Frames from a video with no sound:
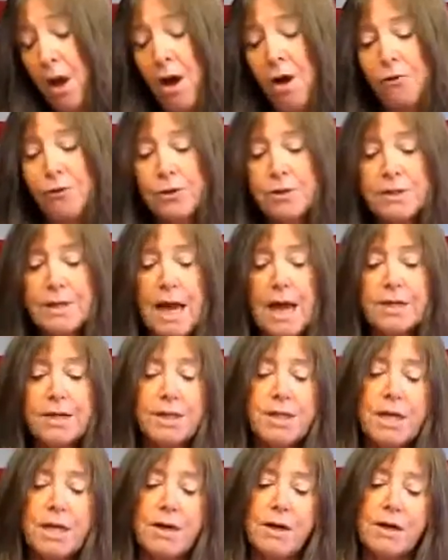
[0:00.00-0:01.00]
For
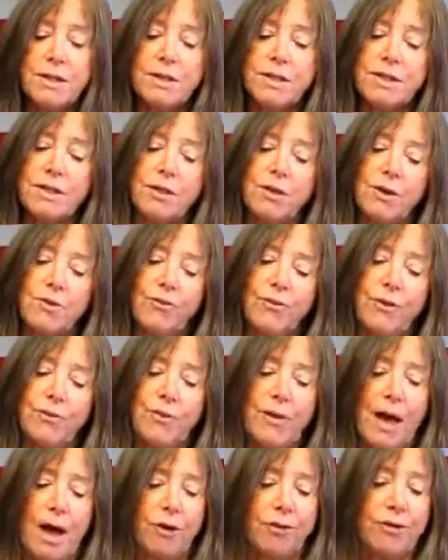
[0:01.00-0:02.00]
Sagittarians, it's in their fifth
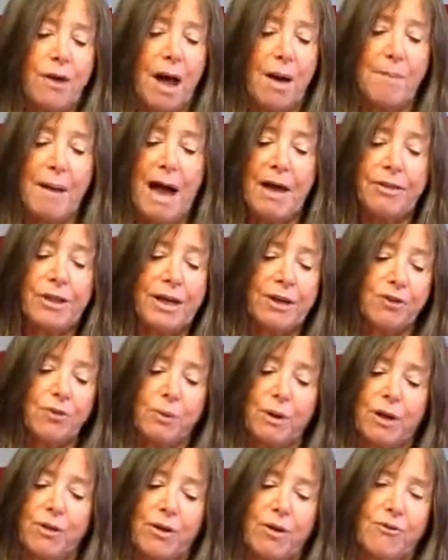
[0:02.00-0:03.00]
house. I think it's
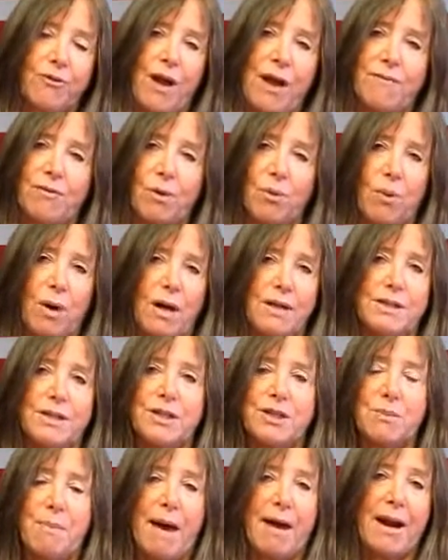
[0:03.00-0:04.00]
one of their favorite ones.
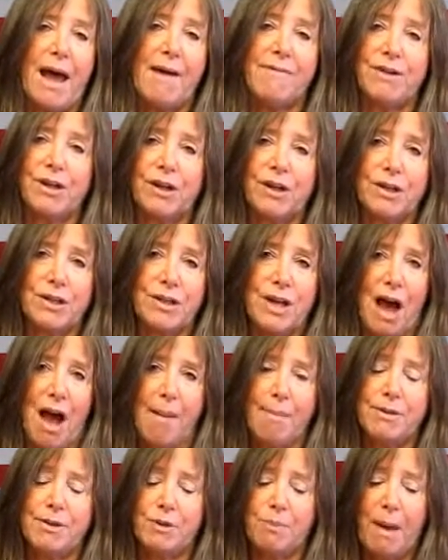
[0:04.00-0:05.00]
It's about having a good
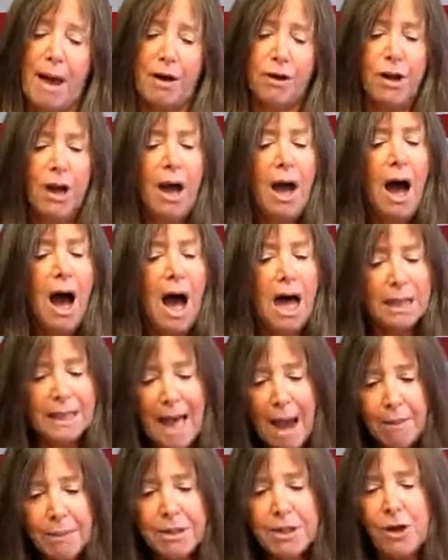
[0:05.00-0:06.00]
time. It's about
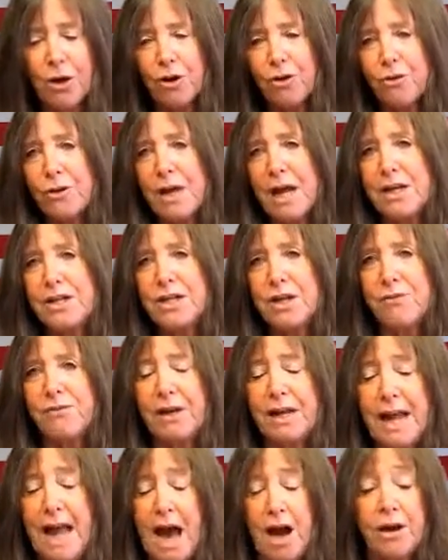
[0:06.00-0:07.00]
allowing their
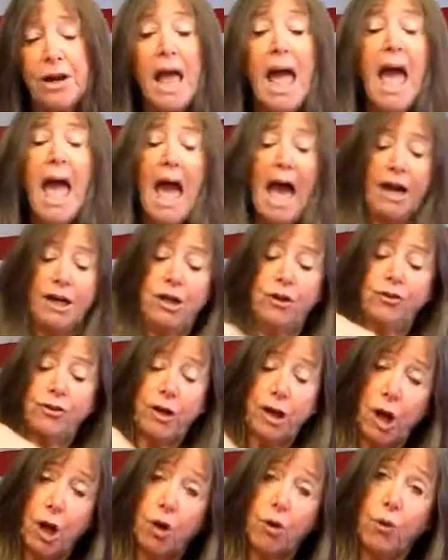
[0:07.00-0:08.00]
creativity out and
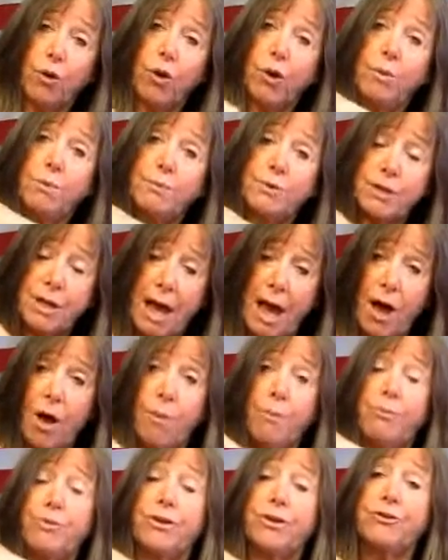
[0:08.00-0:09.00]
using a group to
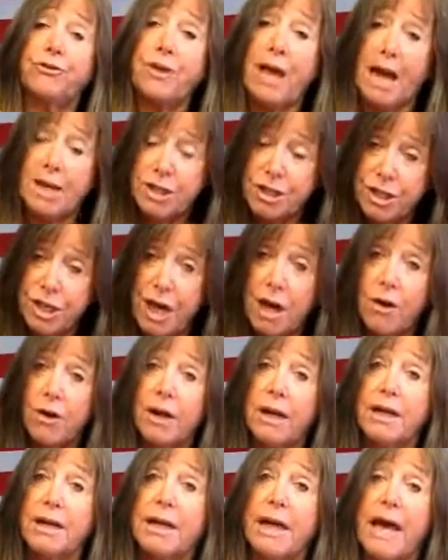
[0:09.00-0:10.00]
help the
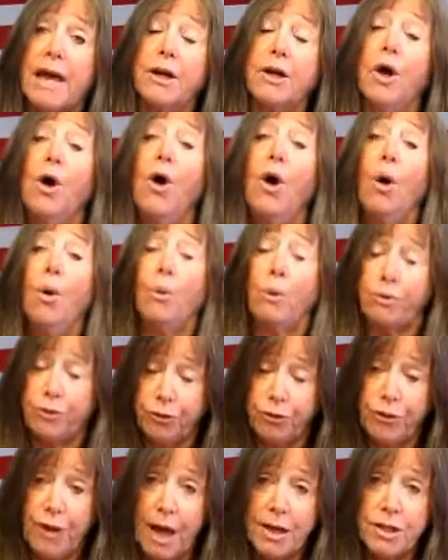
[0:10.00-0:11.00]
Sagittarian get what the
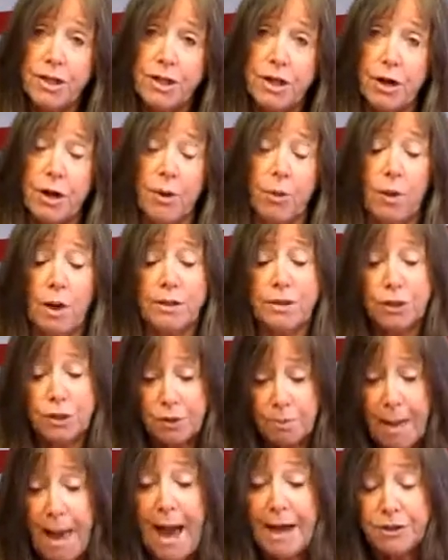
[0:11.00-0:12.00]
Sagittarian wants and to
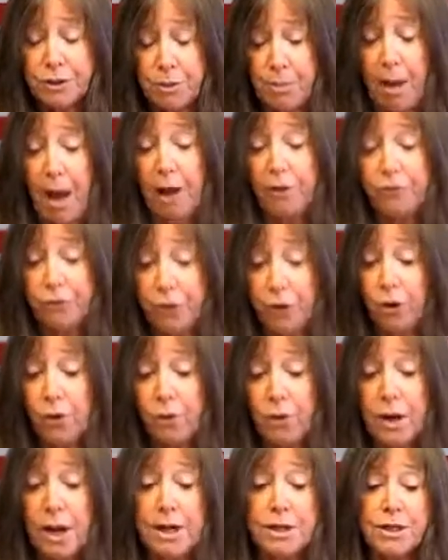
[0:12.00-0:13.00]
maximize their
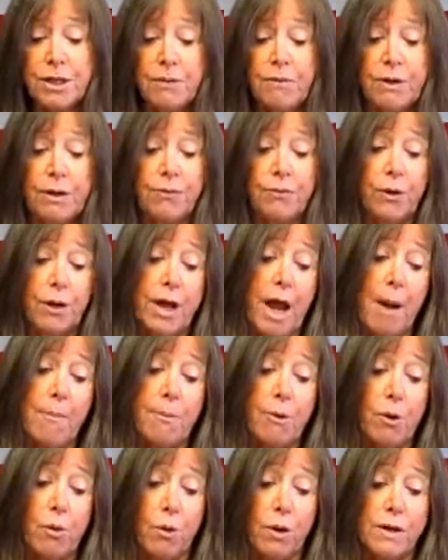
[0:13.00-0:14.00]
creativity. For
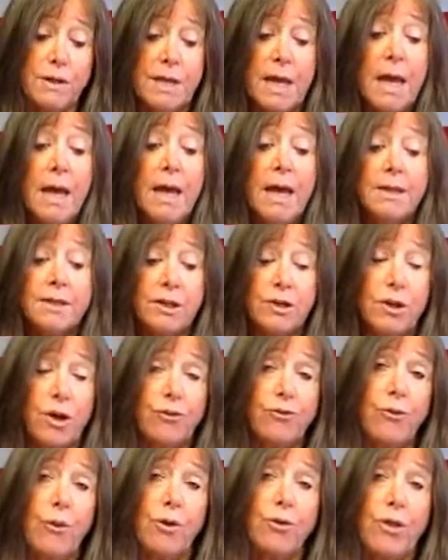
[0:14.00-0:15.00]
Capricorns, it's in their
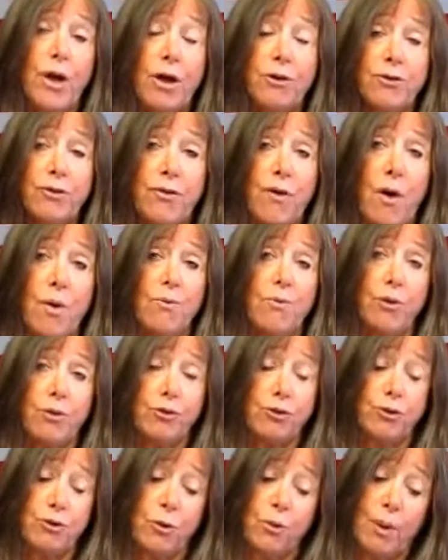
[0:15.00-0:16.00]
fourth house of home
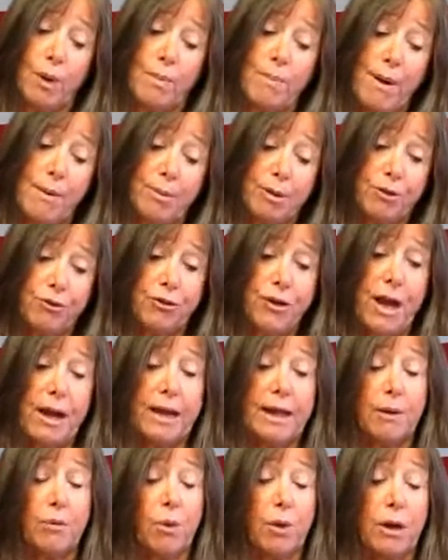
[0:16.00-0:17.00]
versus career and public
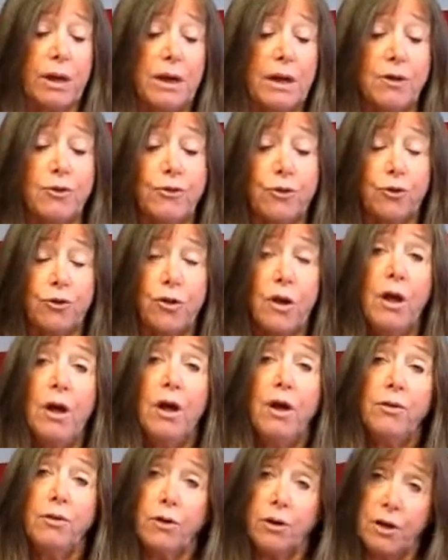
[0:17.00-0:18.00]
standing. And where Cancers,
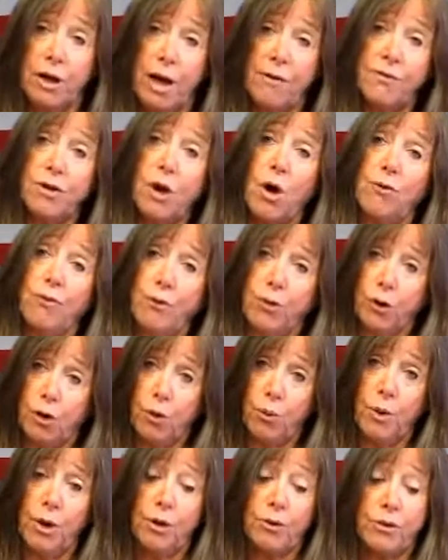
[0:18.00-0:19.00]
they're going to have to go for the
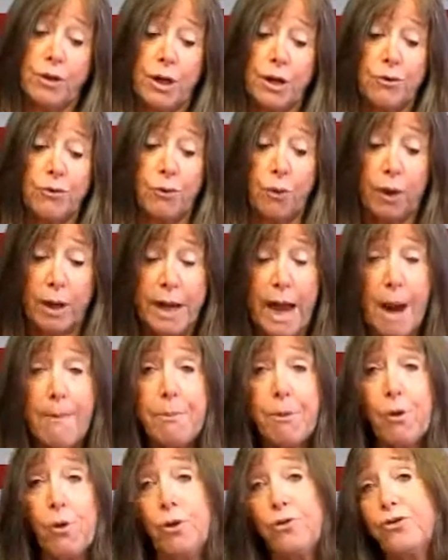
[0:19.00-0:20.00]
career thing. For
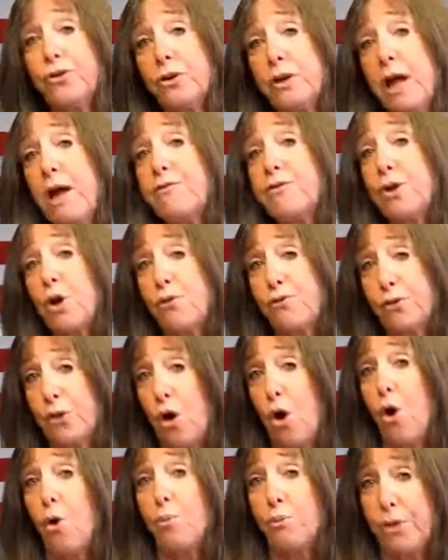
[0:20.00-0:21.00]
Capricorns, they're going to have to go for the
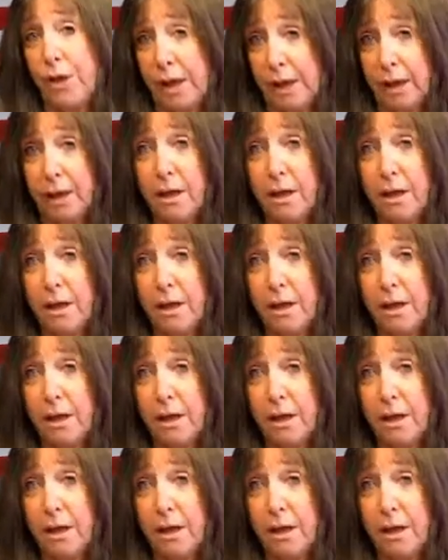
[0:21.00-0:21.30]
home thing.